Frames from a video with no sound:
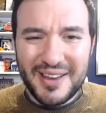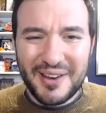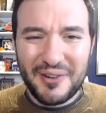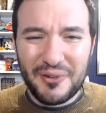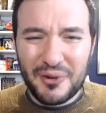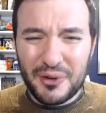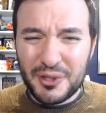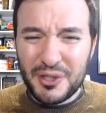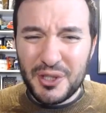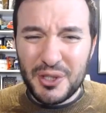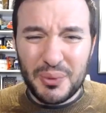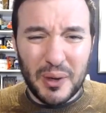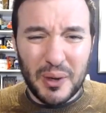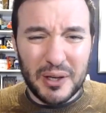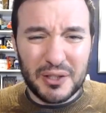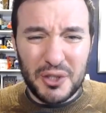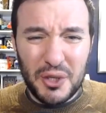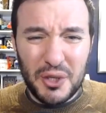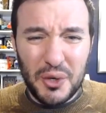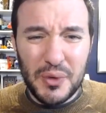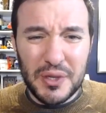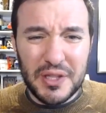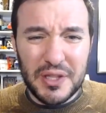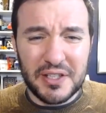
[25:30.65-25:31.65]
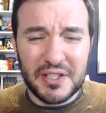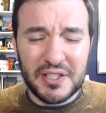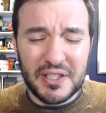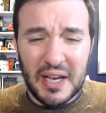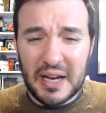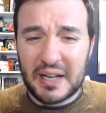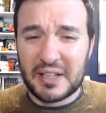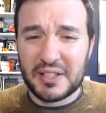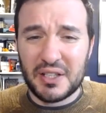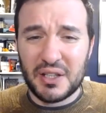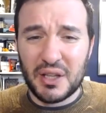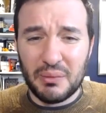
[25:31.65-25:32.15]
Grizzlies went two and
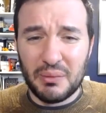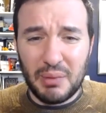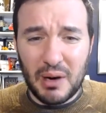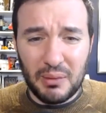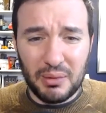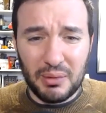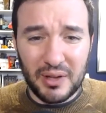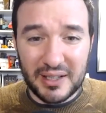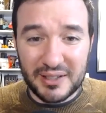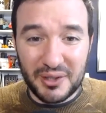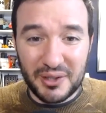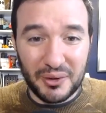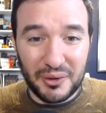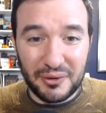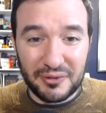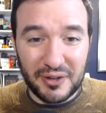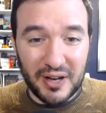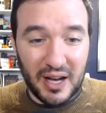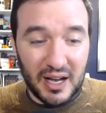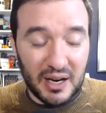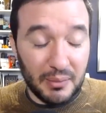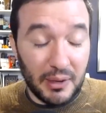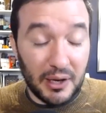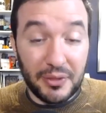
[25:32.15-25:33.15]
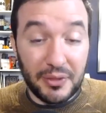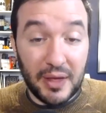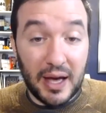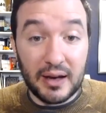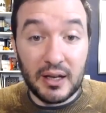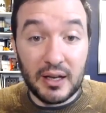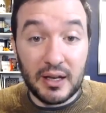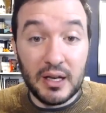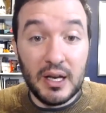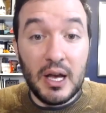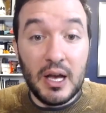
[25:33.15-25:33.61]
six in the bubble. I totally forgot about that.